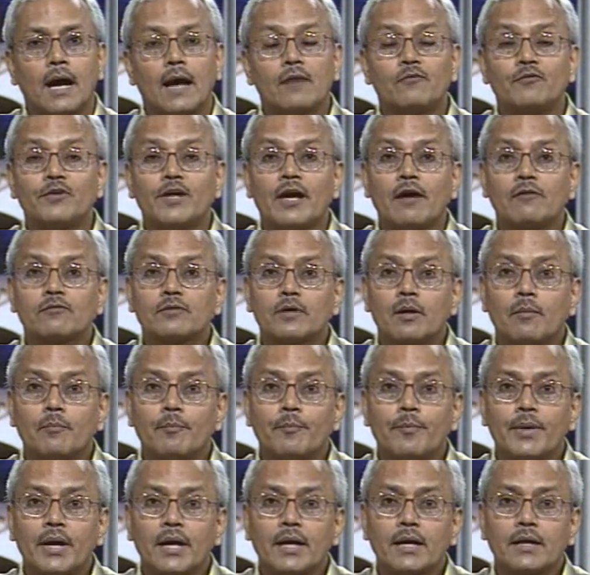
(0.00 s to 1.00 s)
and we have
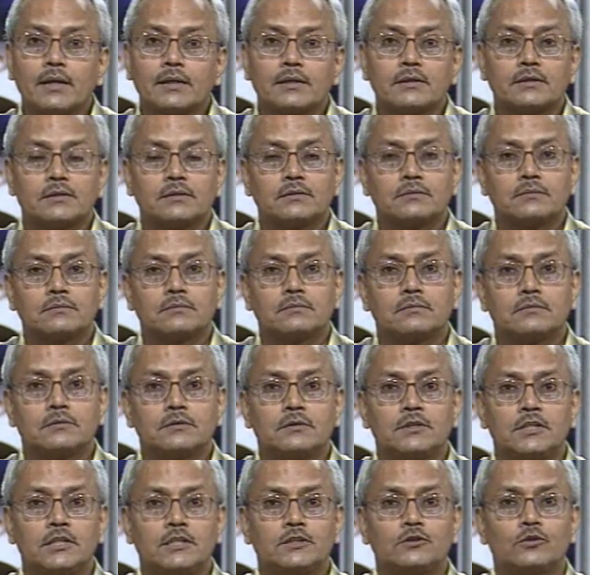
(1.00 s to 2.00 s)
compared
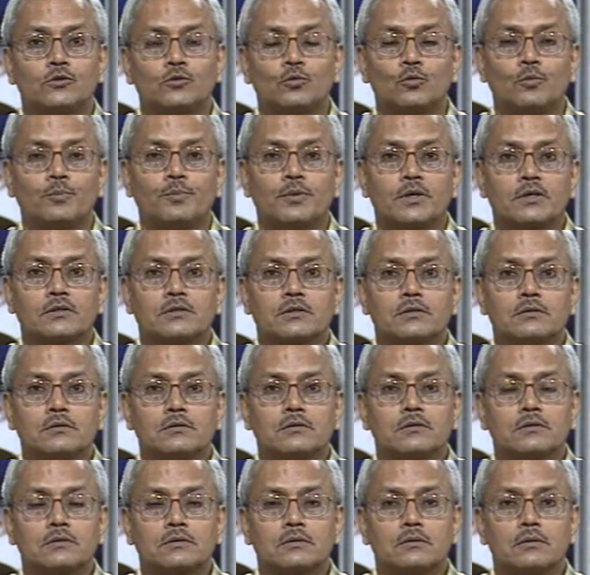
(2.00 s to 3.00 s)
these two
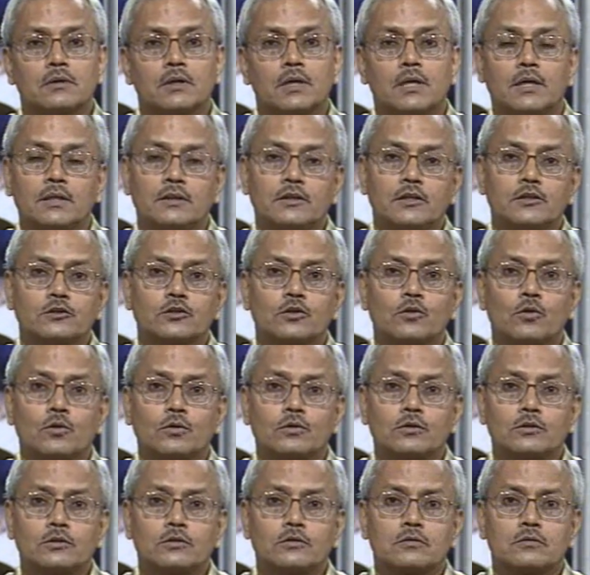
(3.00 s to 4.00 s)
persons in this
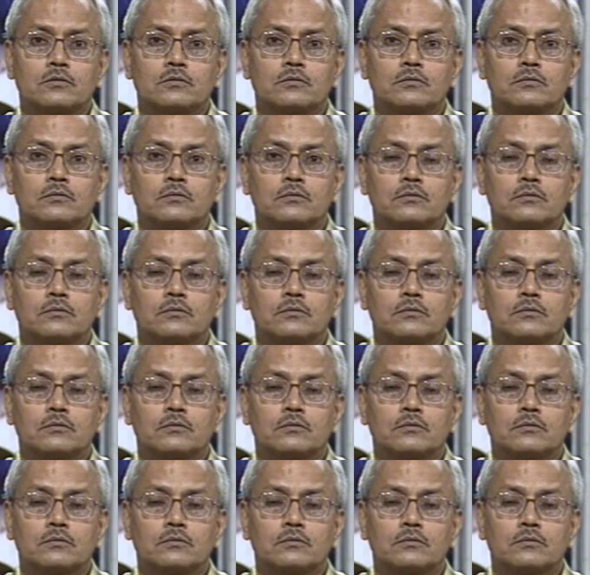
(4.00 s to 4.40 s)
course.